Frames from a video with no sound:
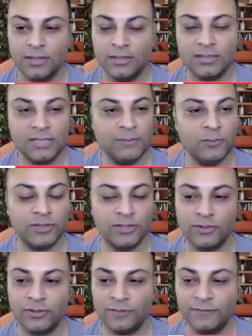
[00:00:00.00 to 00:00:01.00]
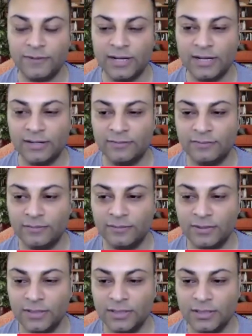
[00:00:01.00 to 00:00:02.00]
The same with the 35.
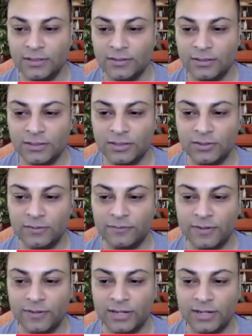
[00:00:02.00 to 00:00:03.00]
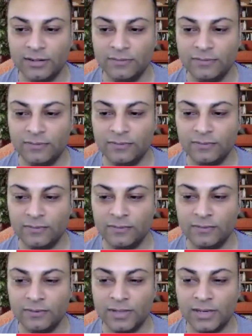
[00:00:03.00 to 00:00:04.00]
This 35
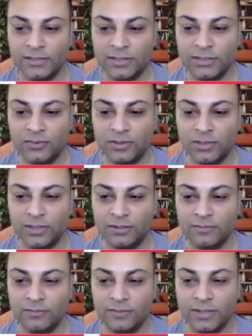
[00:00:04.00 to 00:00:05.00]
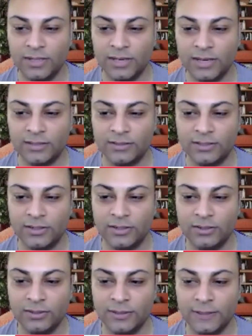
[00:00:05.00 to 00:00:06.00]
has a unit of
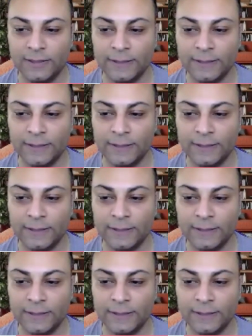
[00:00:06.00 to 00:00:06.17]
hectare.